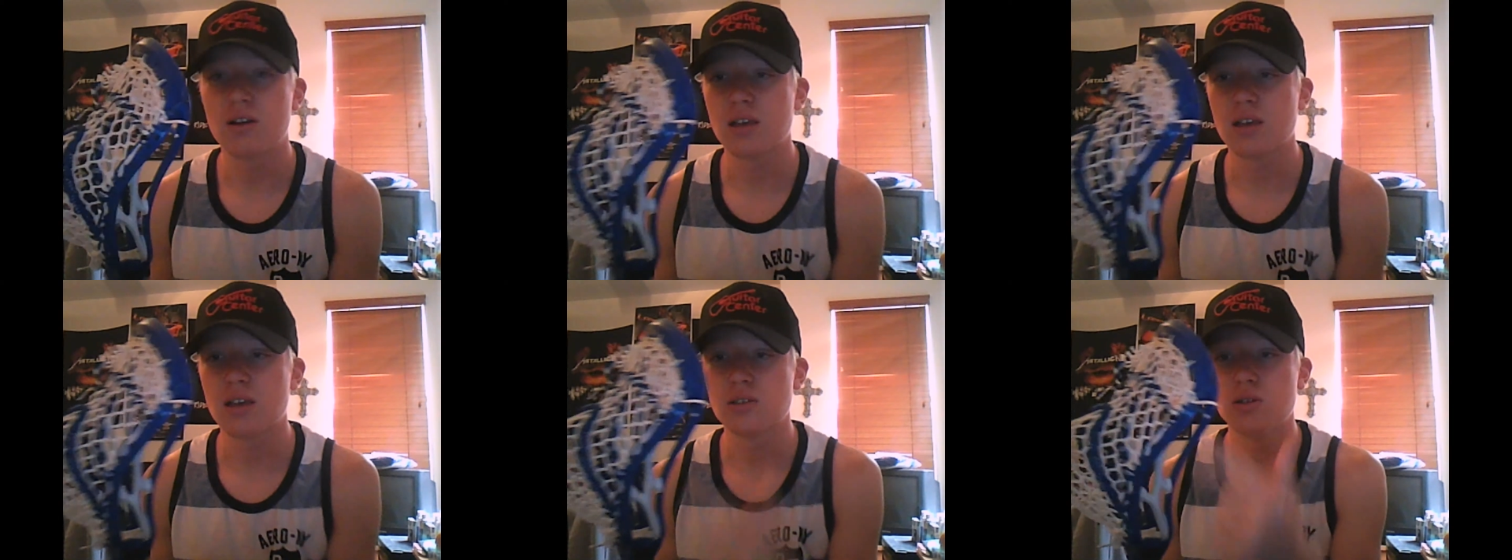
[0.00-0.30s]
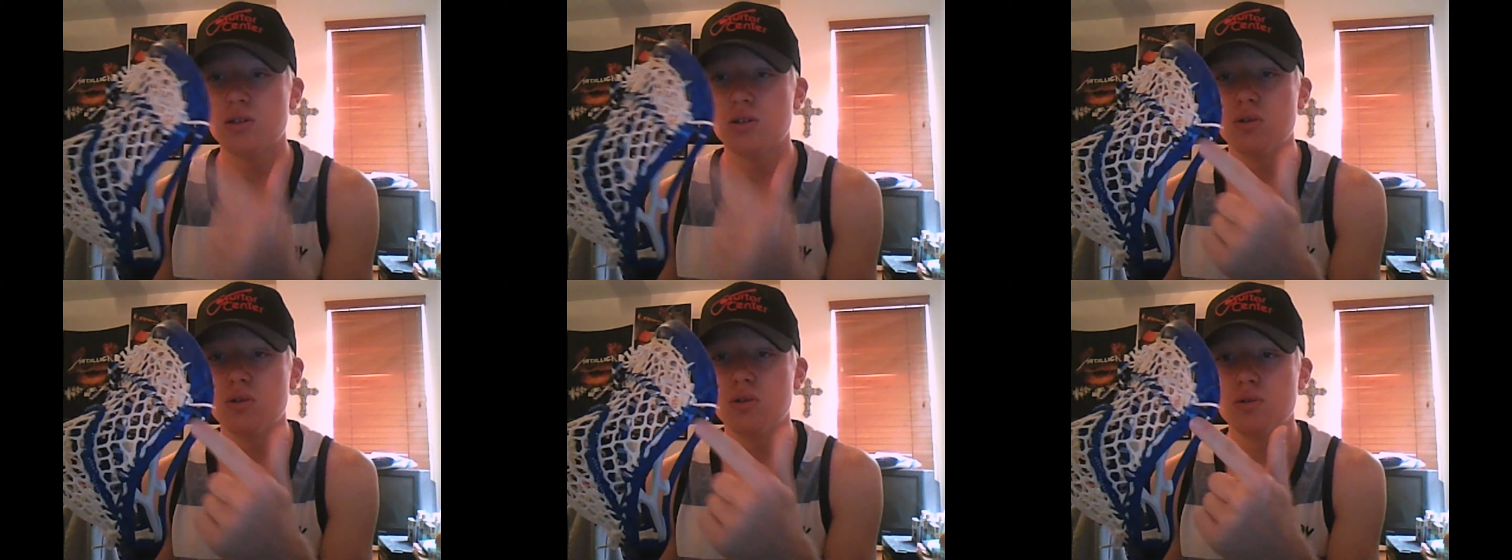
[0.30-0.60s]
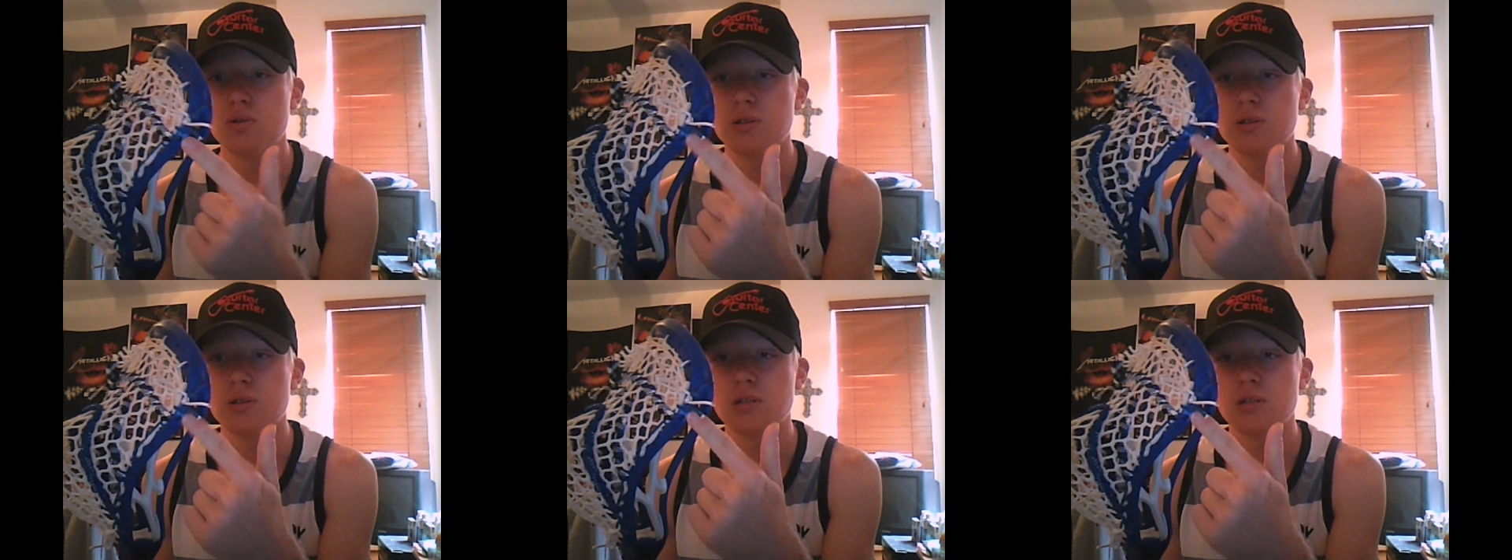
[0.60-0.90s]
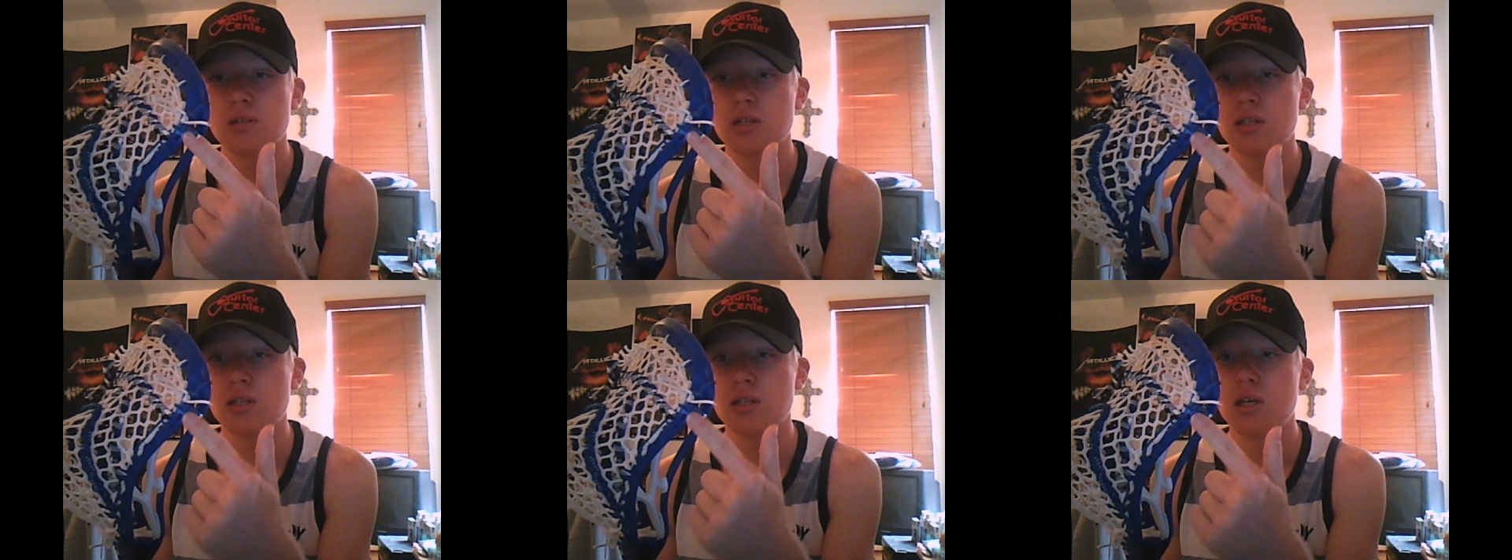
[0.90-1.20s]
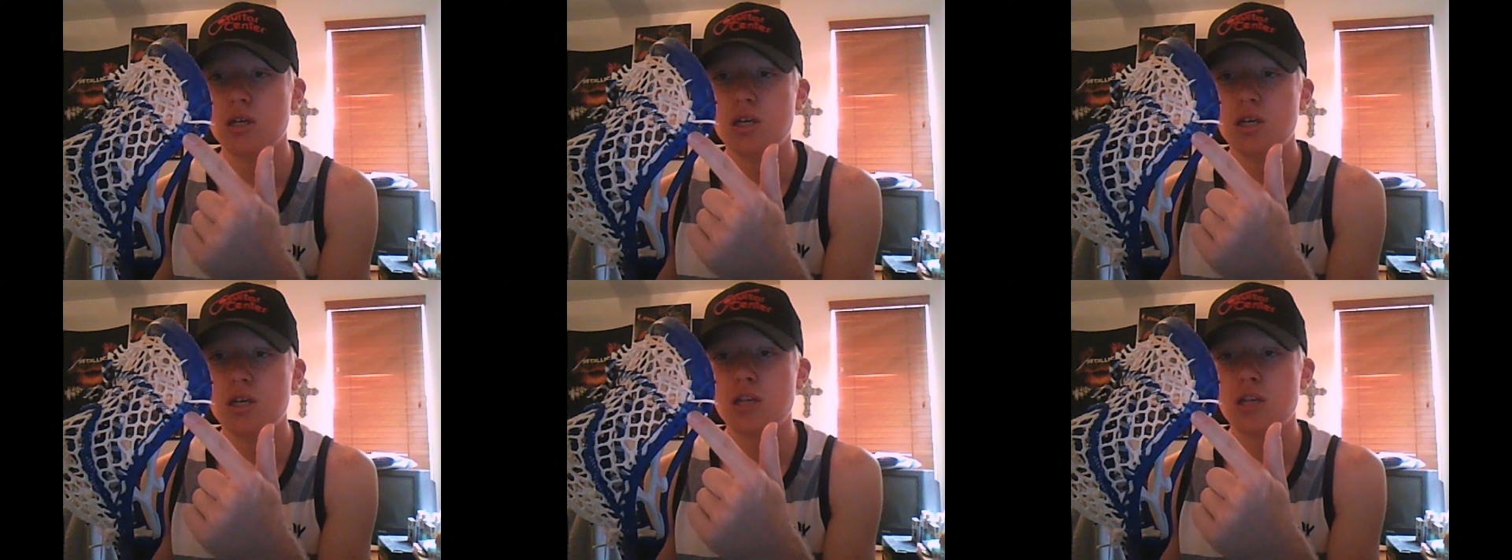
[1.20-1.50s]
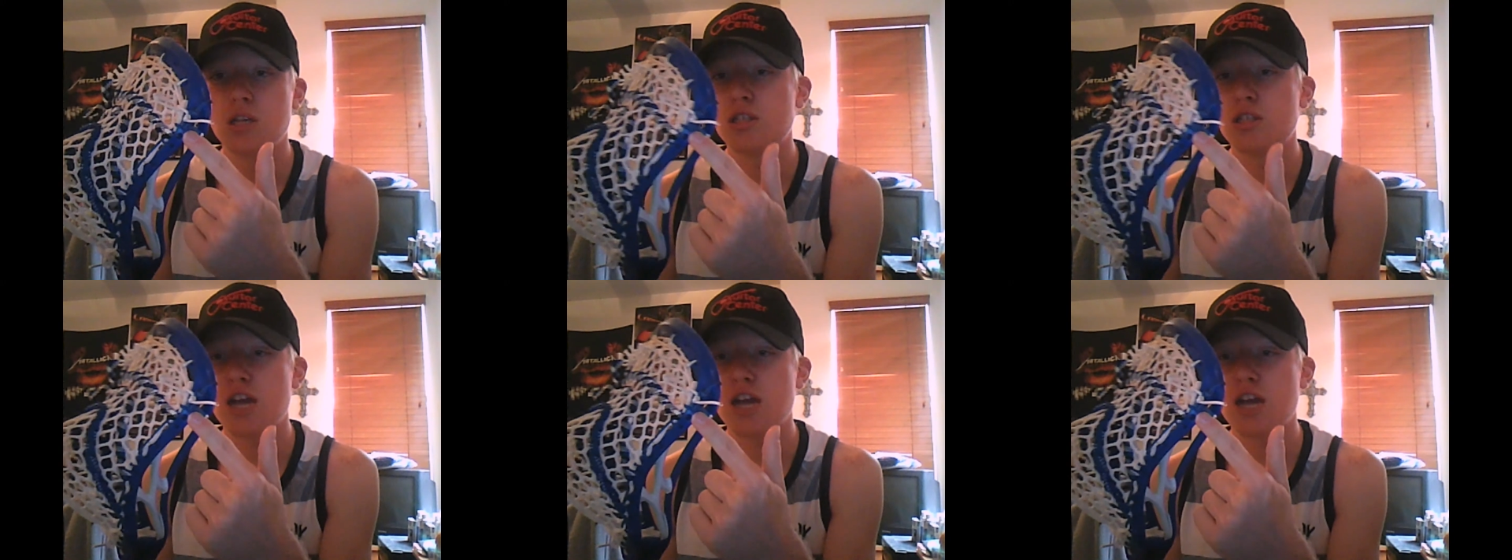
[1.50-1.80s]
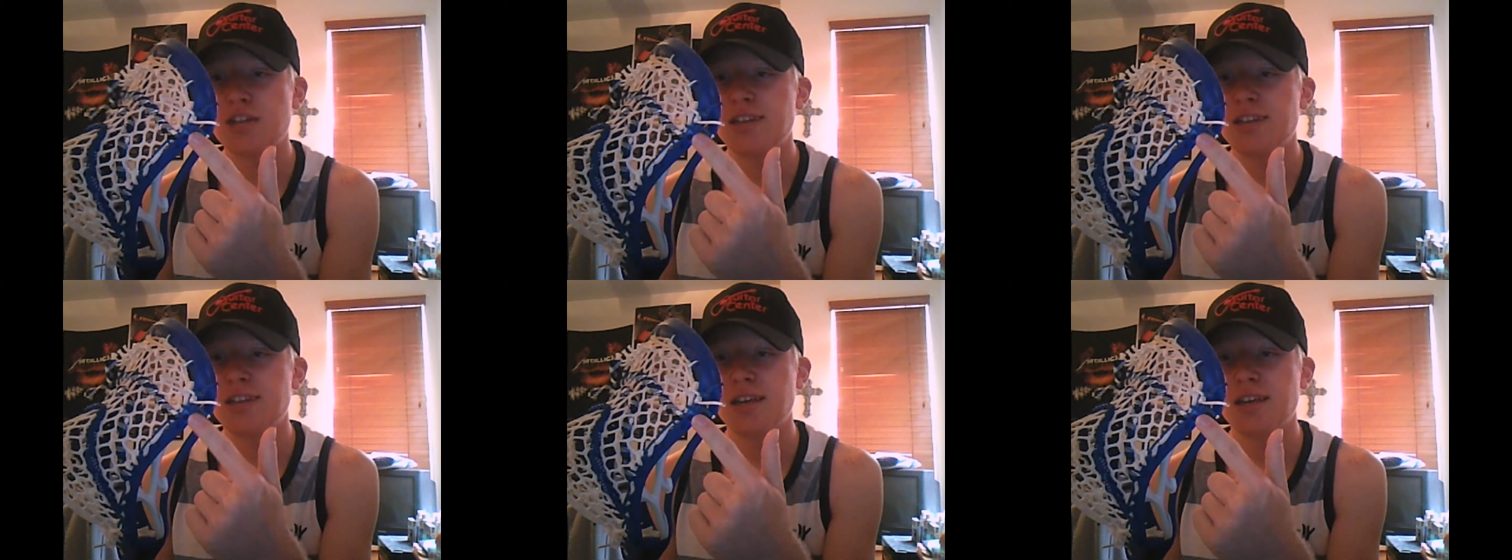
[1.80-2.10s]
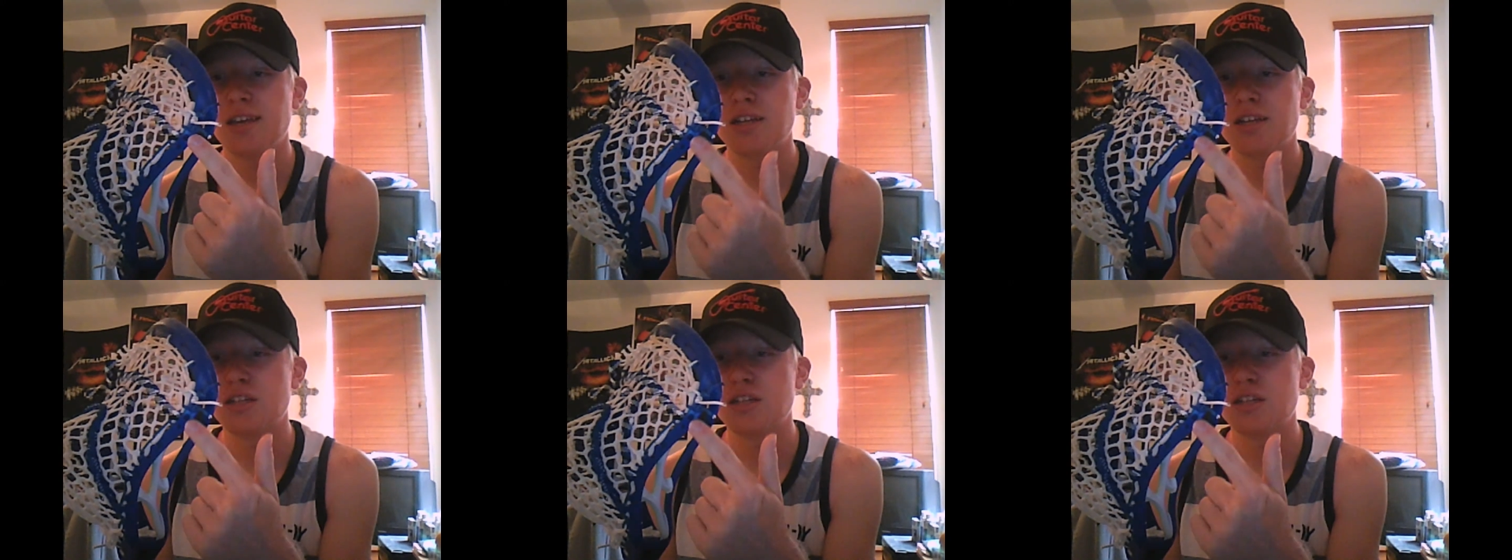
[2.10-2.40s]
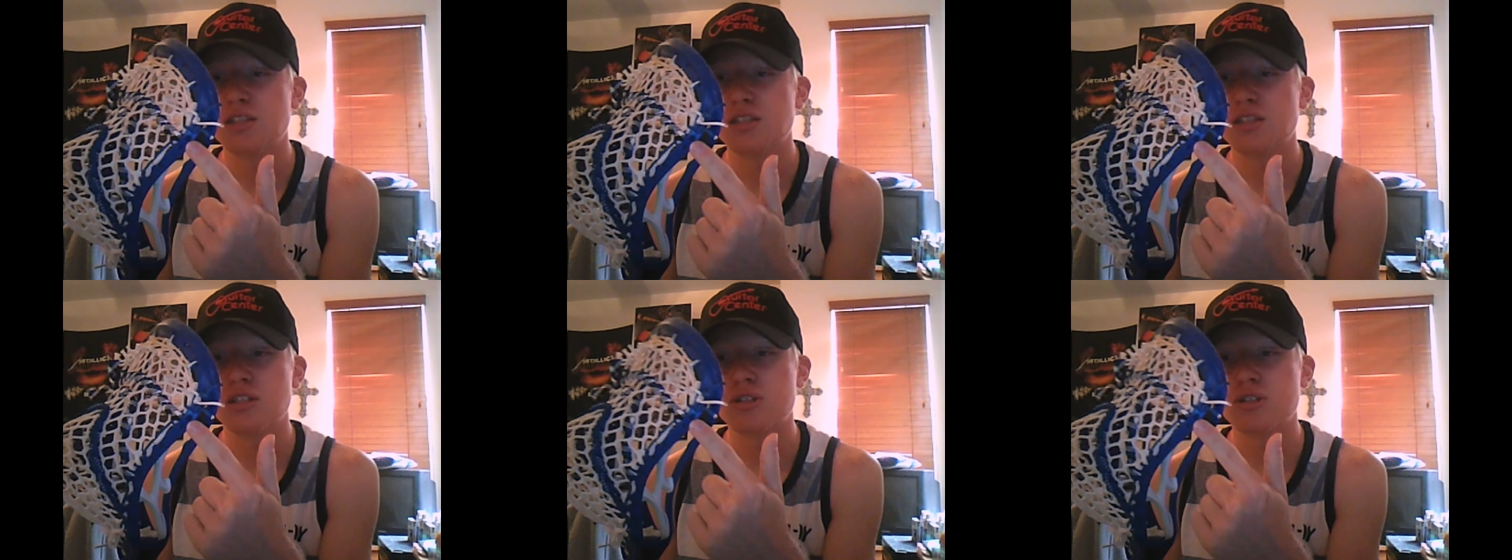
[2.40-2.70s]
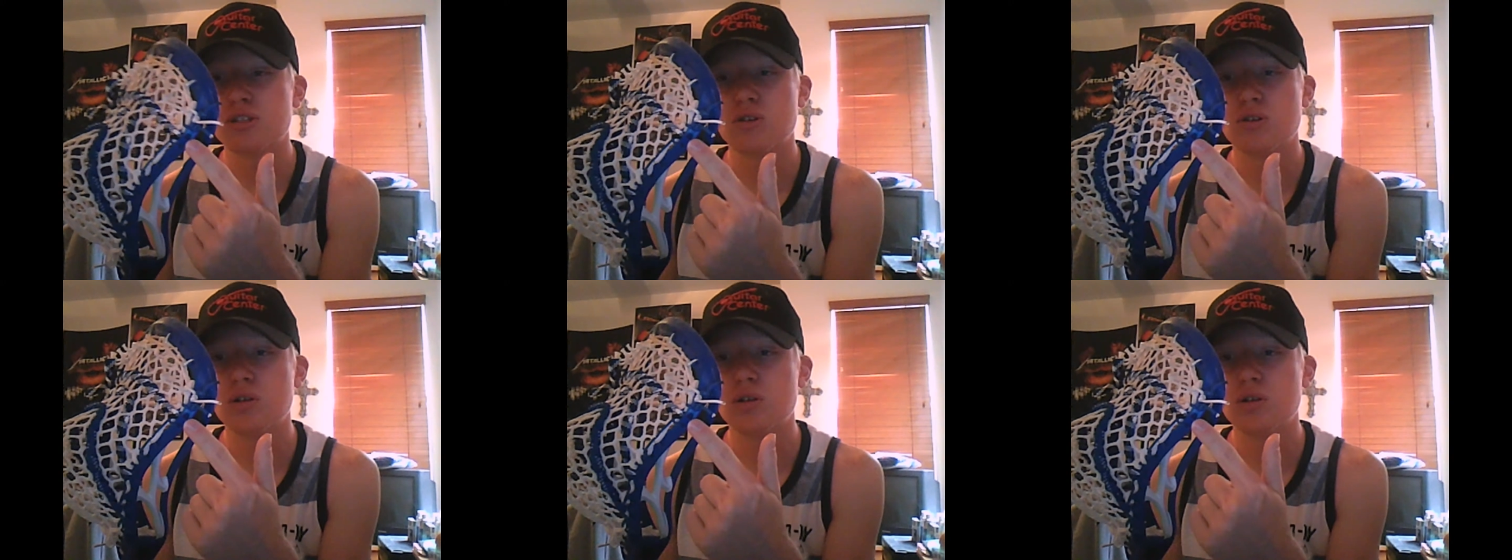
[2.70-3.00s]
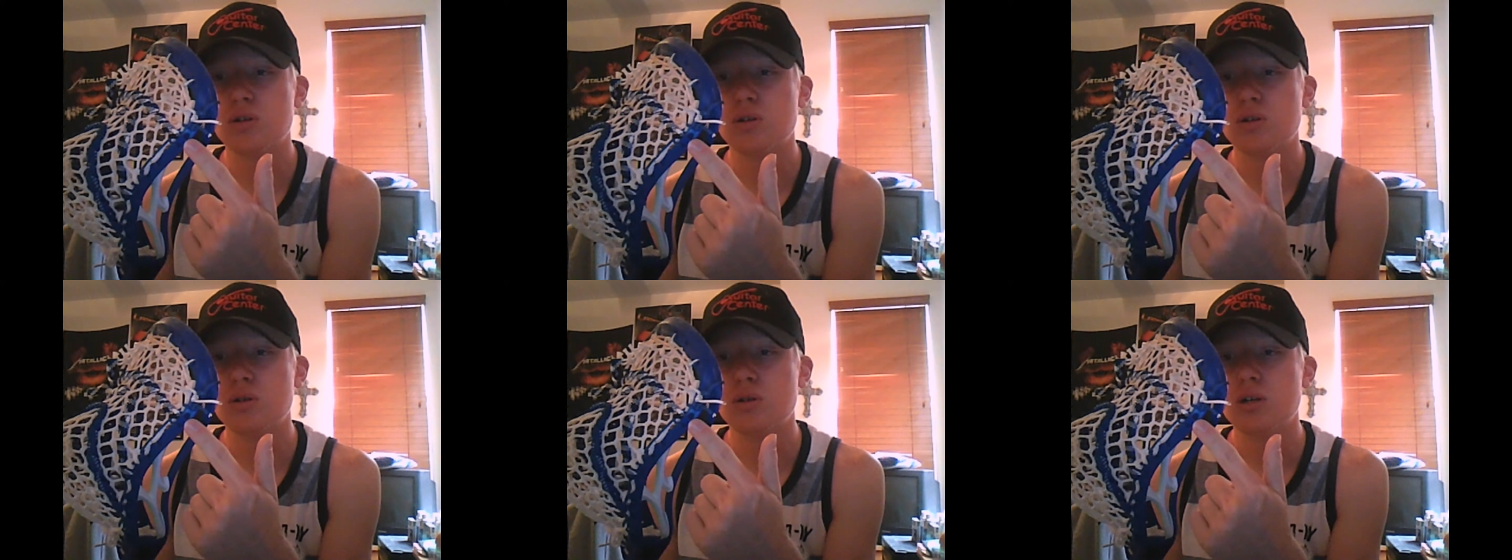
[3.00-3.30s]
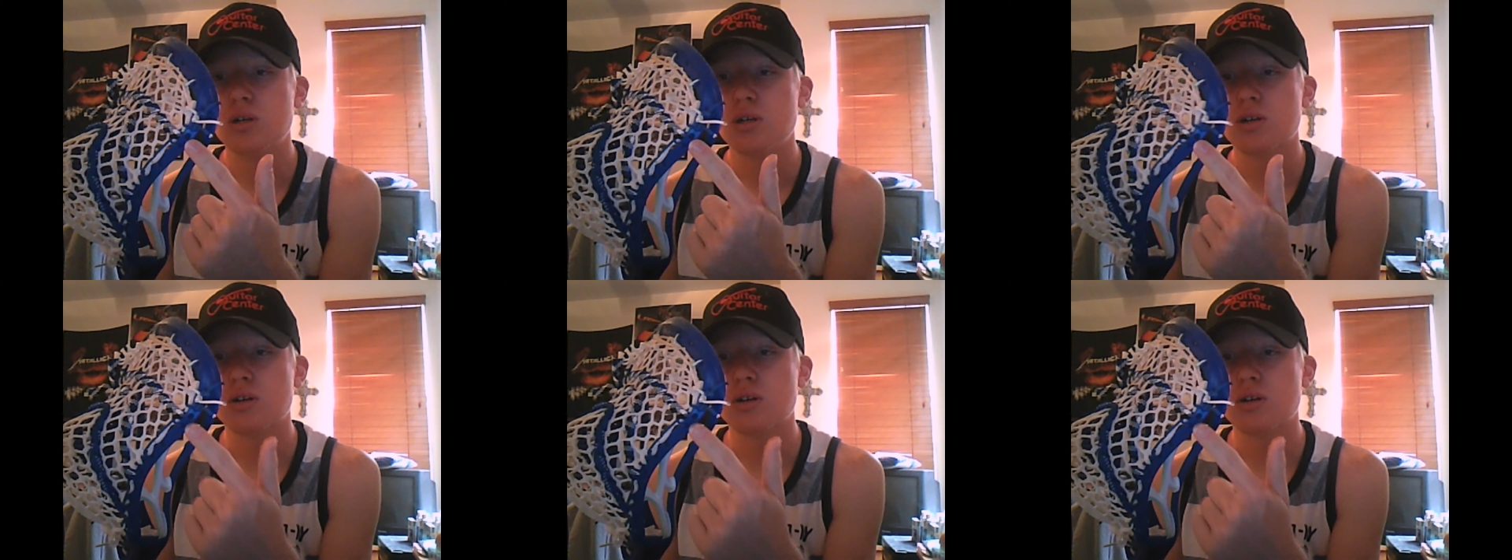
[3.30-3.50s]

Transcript: Okay, so it's a tie second, it's a 0,